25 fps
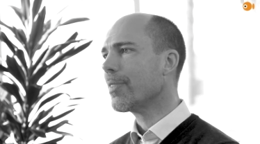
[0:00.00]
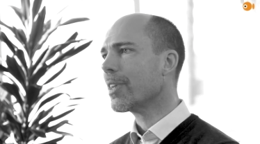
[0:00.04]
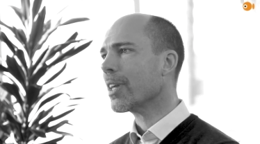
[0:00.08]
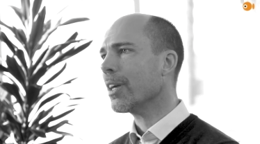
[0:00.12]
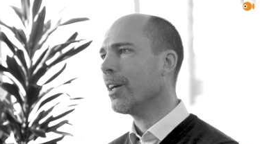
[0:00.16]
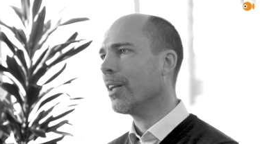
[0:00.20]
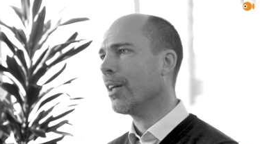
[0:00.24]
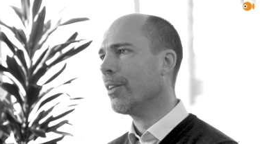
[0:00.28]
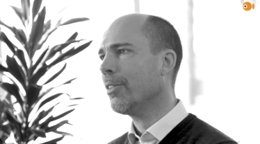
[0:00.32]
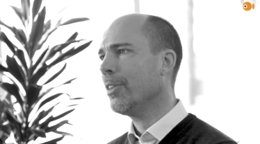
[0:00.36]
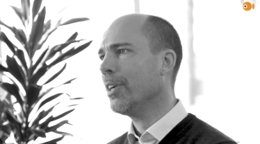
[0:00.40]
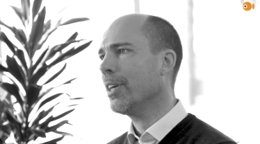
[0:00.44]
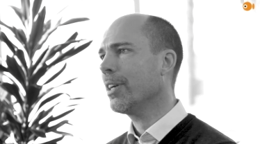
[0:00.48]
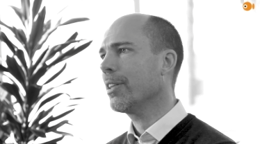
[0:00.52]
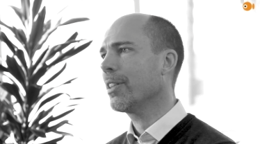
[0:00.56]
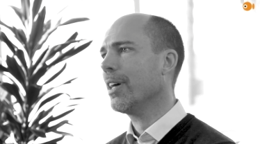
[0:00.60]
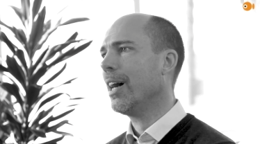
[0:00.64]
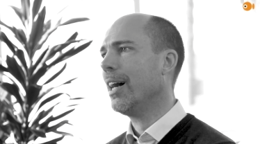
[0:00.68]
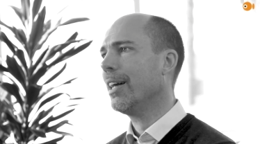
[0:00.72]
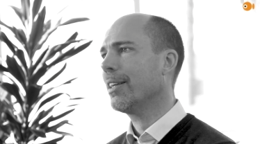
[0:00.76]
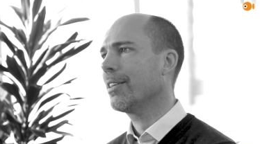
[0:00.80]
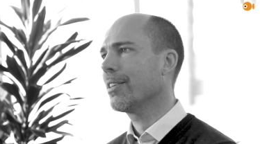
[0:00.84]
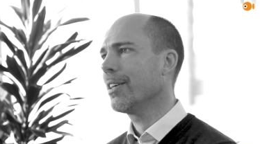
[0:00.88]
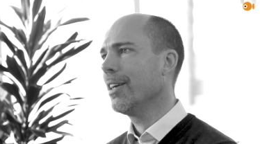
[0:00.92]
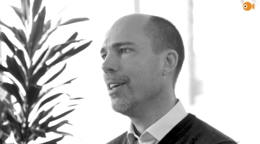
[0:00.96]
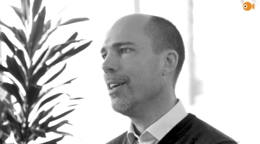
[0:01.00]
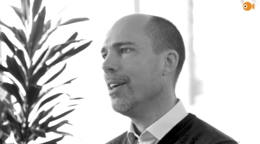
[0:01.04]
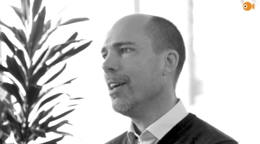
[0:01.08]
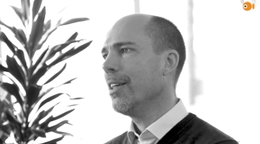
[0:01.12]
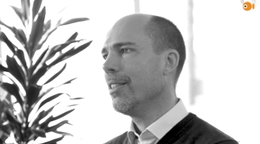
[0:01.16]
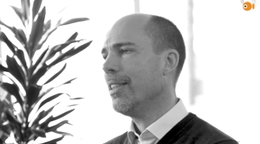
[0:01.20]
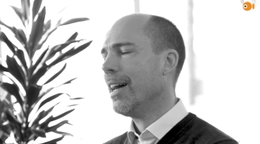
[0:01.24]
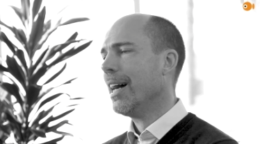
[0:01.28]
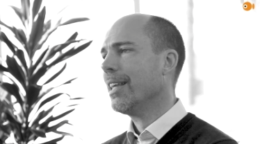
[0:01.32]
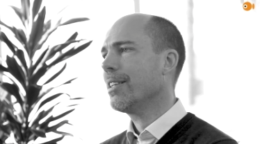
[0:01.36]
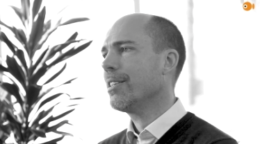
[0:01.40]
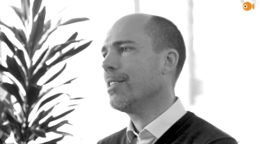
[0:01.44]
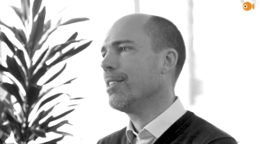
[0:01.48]
And I think that
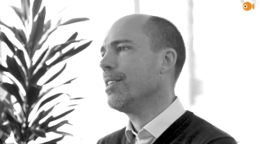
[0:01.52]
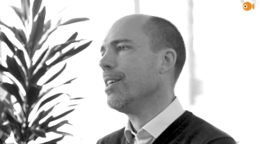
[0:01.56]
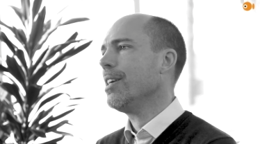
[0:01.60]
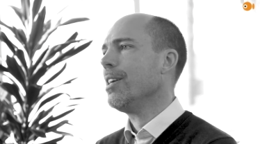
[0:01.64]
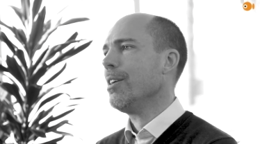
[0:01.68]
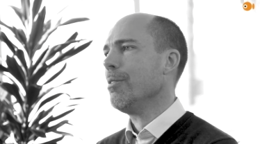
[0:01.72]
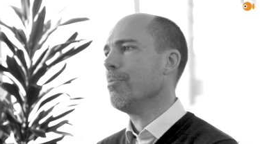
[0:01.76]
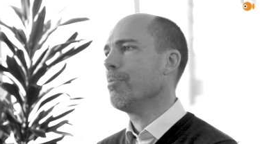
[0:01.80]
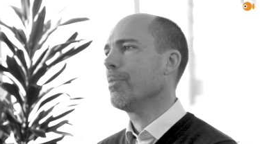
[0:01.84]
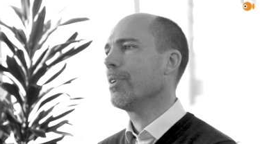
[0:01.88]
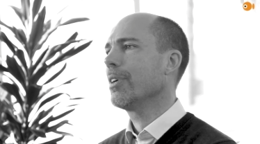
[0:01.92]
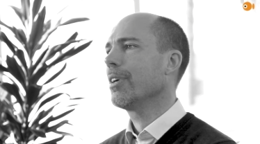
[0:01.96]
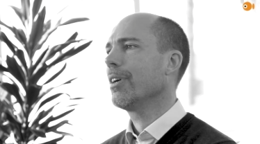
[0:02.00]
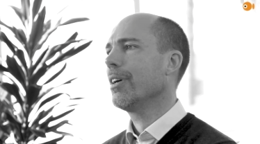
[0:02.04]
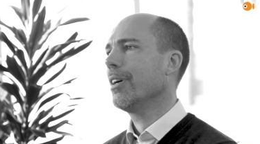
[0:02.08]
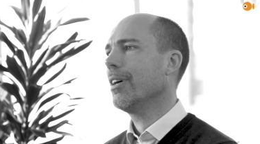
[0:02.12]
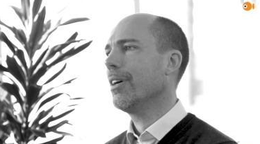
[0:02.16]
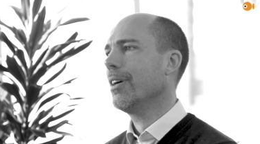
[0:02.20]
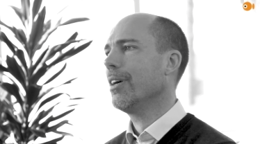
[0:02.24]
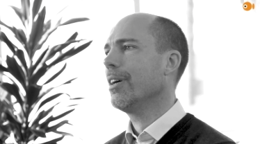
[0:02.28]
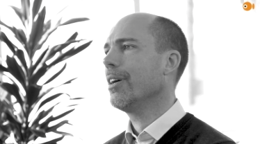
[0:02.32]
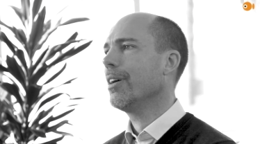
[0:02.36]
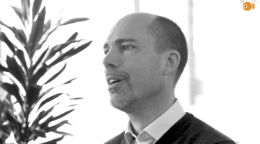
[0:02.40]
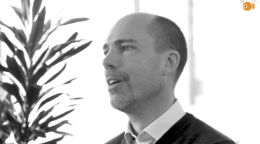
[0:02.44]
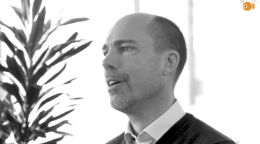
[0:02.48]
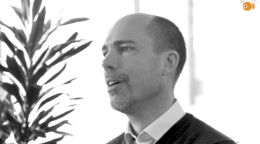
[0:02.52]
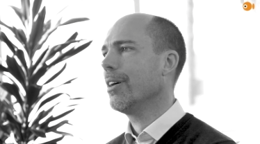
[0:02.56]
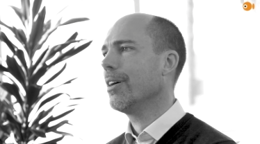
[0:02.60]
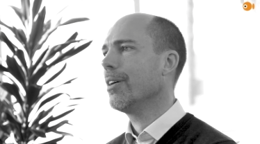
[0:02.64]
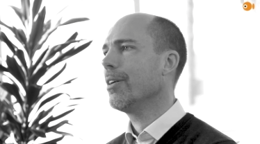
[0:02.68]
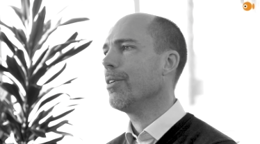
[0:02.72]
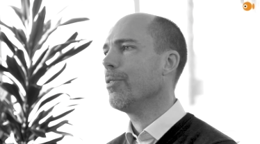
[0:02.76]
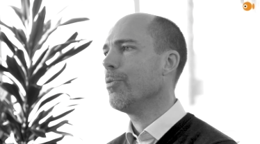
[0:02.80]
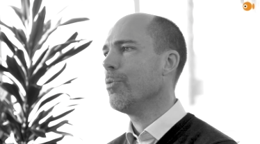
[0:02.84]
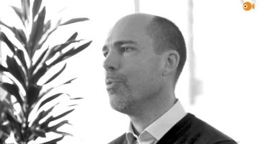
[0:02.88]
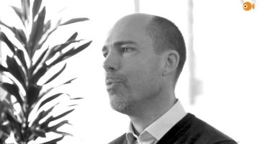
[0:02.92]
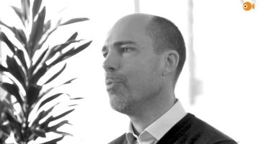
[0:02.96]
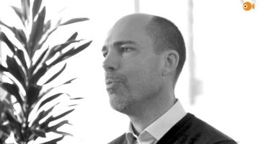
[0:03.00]
that team mm-hmm.
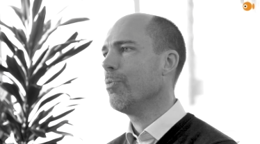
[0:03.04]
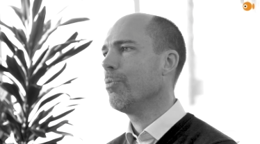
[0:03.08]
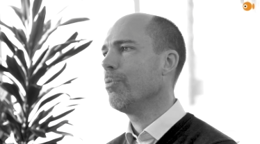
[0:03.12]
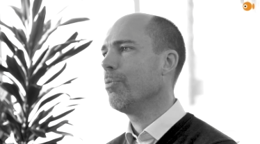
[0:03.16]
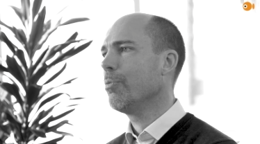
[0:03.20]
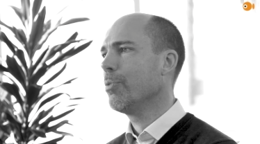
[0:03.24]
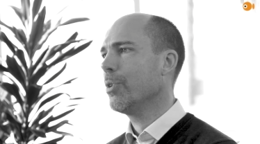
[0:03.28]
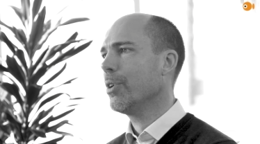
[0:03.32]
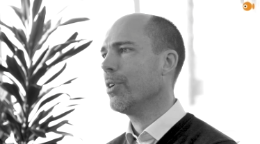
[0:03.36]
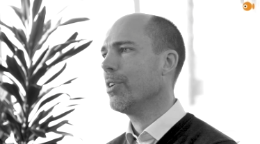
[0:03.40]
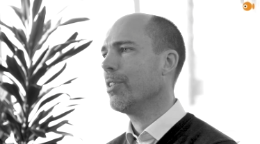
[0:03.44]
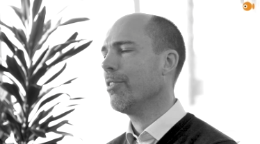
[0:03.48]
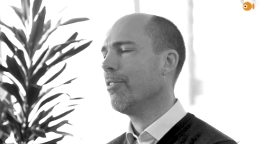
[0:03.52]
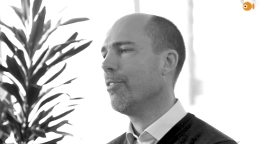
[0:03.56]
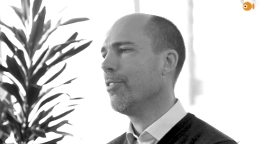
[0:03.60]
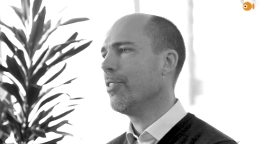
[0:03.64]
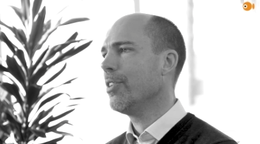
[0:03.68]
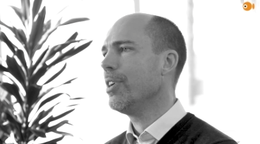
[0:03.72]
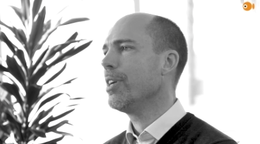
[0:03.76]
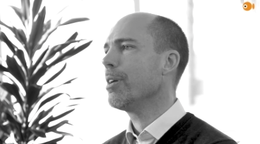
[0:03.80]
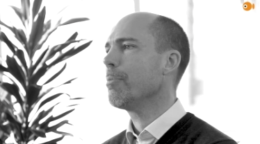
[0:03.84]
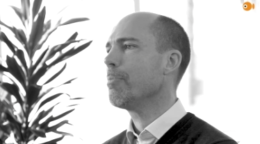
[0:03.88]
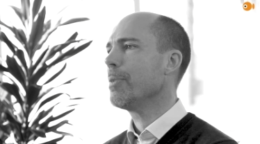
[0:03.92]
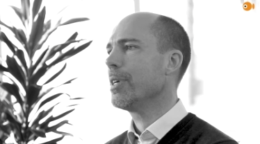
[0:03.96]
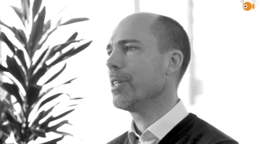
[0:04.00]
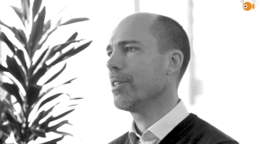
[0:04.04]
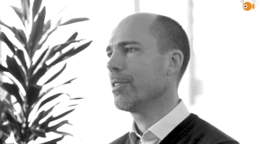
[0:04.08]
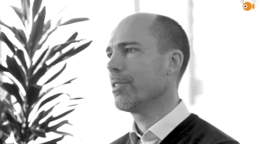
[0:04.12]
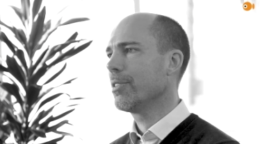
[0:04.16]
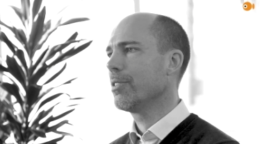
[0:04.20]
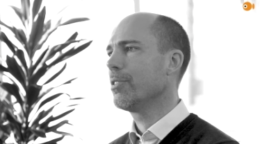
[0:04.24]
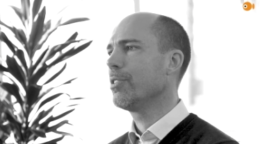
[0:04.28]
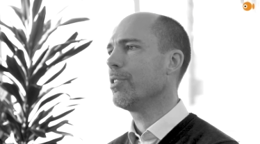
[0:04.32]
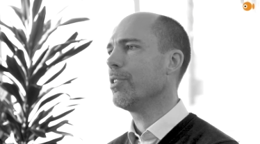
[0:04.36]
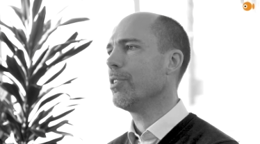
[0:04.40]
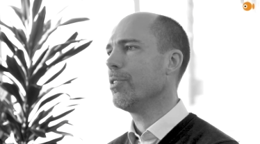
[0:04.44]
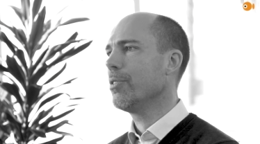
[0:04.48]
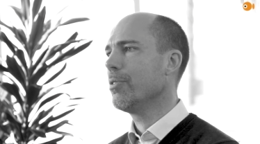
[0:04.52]
uh, were the fundaments
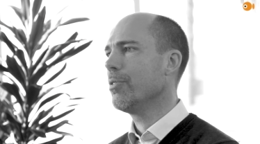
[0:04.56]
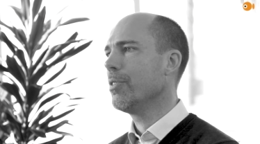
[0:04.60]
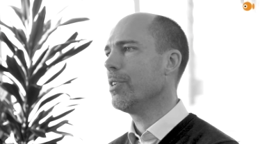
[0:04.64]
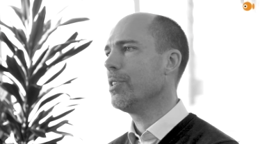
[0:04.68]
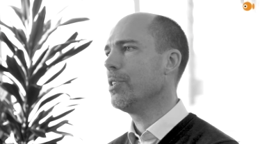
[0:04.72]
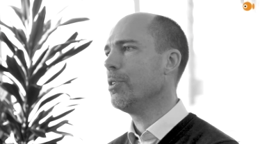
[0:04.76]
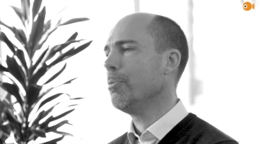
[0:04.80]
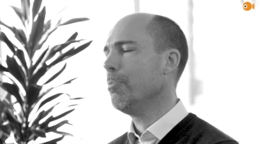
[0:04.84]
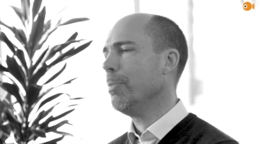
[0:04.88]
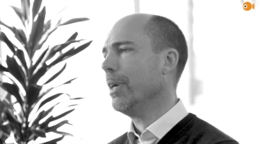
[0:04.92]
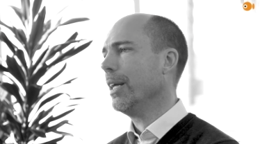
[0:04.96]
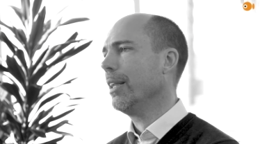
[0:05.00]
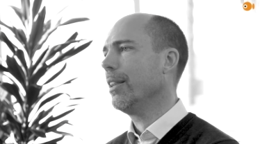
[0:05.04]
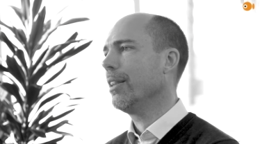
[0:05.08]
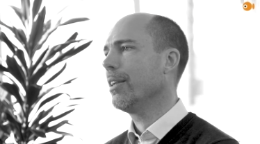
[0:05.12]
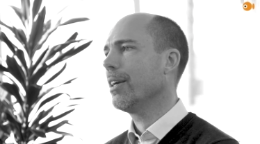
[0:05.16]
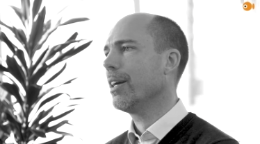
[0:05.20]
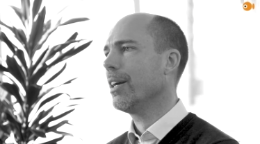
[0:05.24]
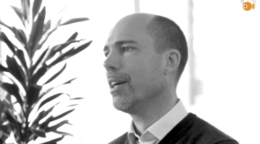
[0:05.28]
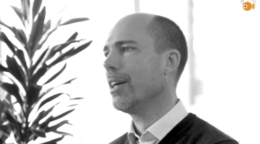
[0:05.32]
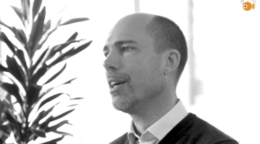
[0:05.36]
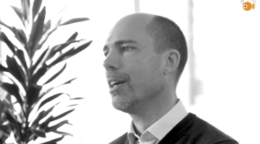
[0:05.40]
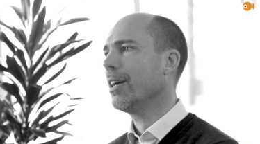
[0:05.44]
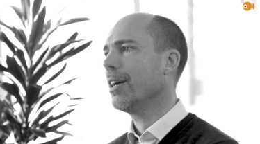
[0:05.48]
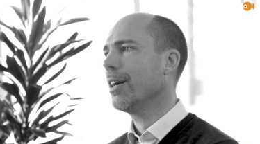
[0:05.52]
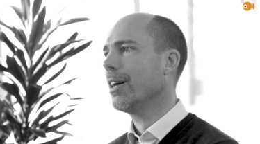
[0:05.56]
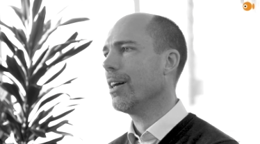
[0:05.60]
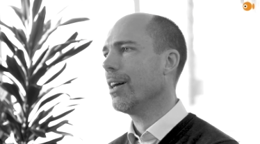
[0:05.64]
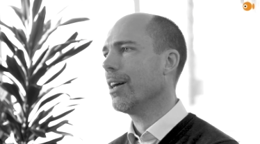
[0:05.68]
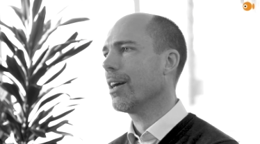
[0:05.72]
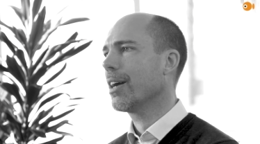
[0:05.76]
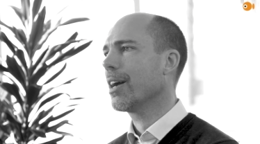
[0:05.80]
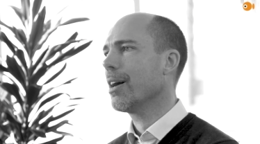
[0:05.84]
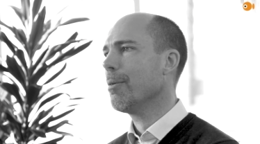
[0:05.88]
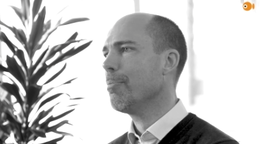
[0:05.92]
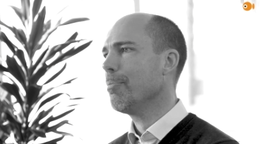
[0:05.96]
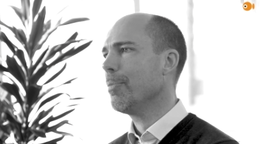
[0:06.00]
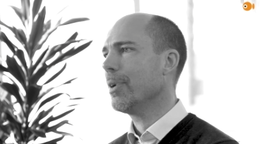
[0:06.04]
to to build a uh,
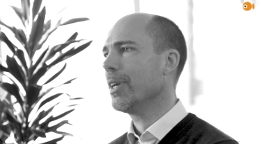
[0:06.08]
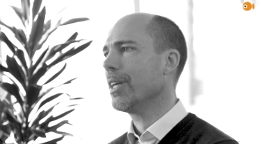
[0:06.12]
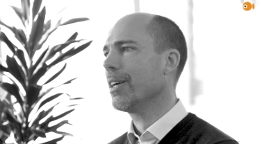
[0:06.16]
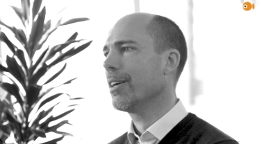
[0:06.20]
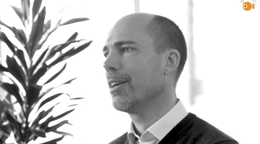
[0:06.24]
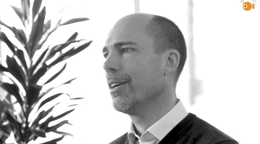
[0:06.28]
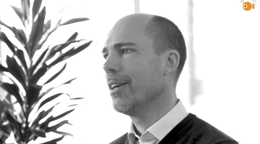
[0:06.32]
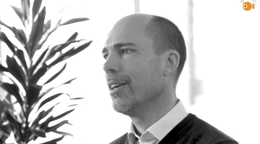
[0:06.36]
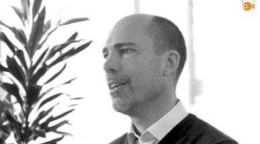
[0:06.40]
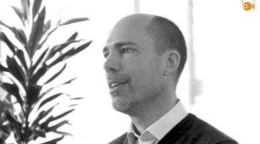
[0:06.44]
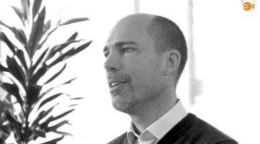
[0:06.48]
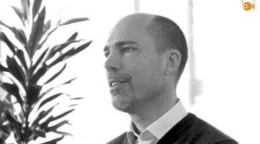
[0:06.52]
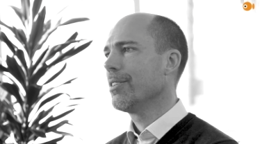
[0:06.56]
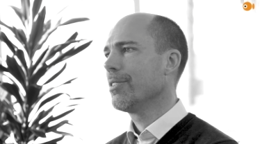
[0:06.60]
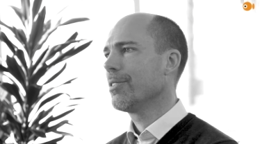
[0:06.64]
company. Mm-hmm.